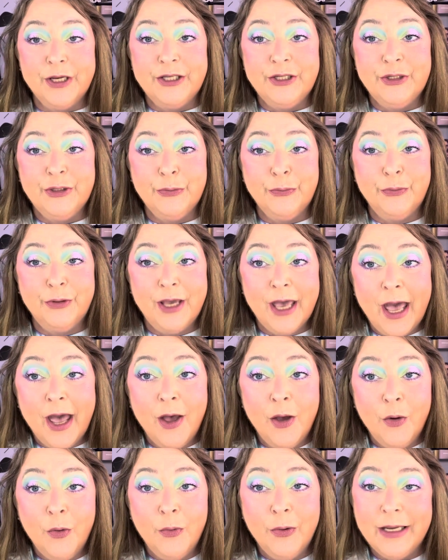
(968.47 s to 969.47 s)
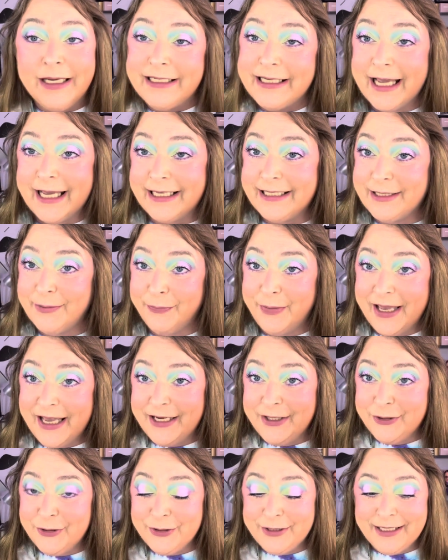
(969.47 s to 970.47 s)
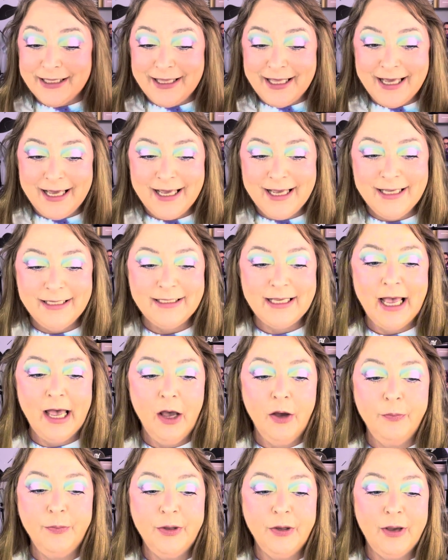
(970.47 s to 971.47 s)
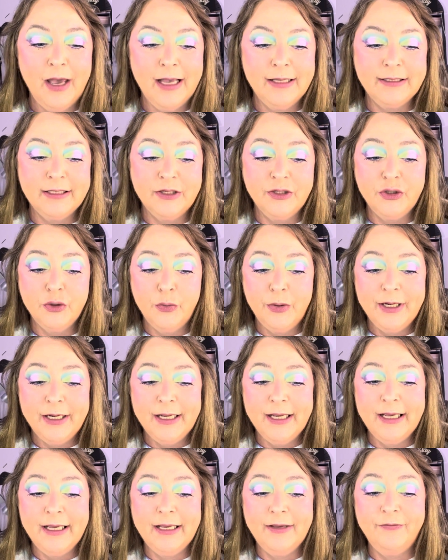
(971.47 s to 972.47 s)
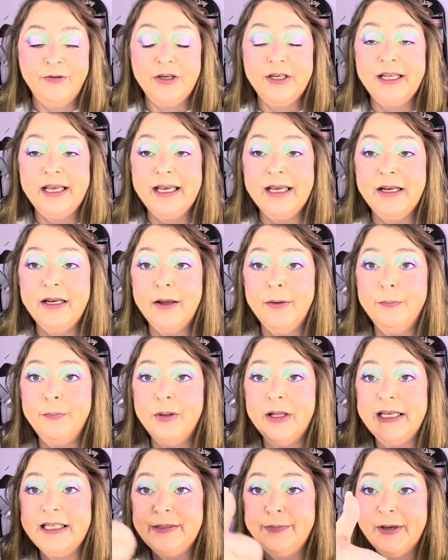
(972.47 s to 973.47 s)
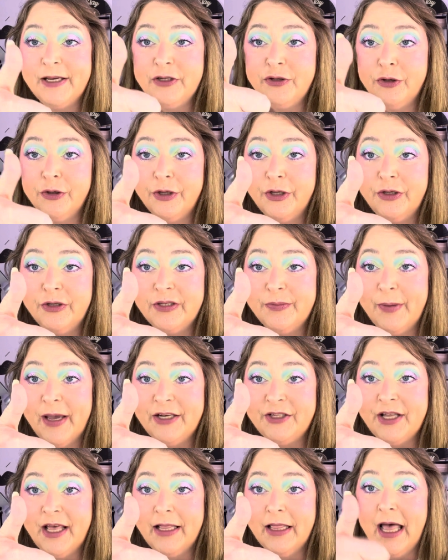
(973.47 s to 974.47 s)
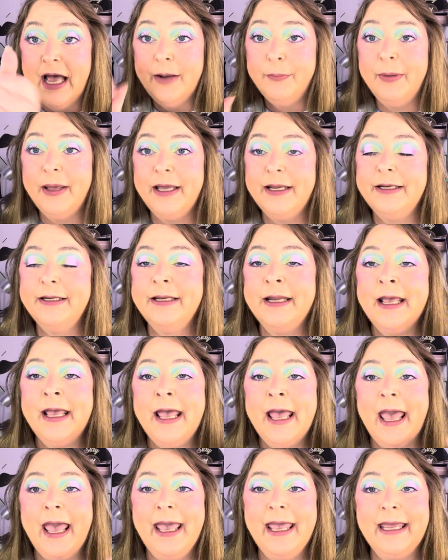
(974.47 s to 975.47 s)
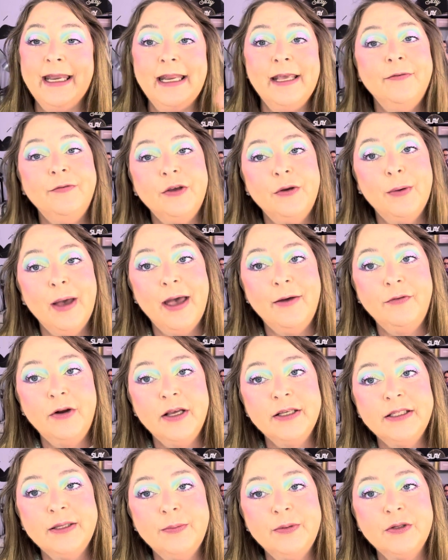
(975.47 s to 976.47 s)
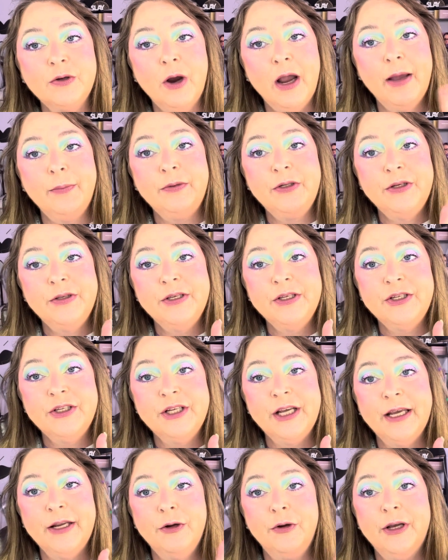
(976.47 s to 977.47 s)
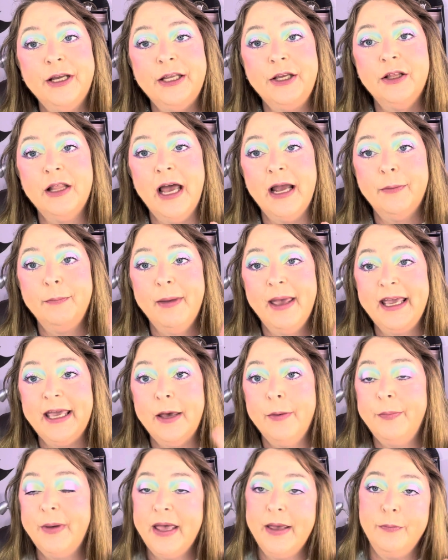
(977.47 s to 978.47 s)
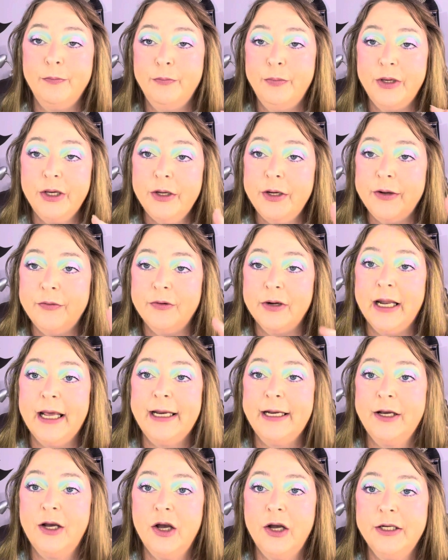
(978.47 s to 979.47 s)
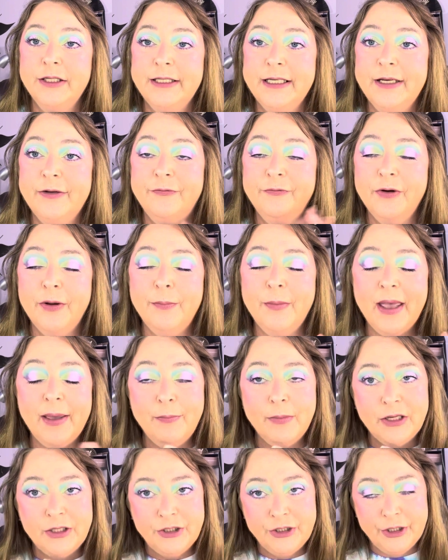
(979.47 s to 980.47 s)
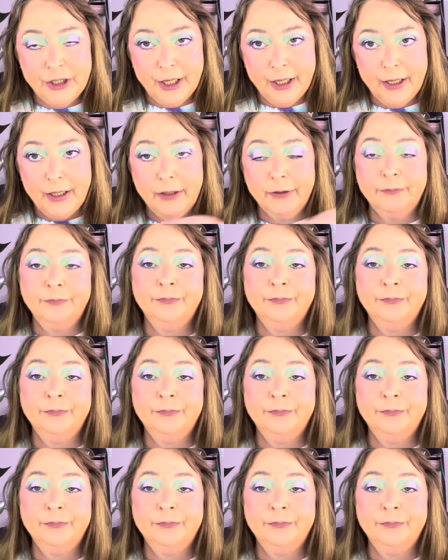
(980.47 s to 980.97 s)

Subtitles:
to go and take some pictures of this. I hope you guys enjoyed it. If you did, please make sure you smash that like button. And if you have not subscribed to this channel and you like makeup and beauty related content from a mature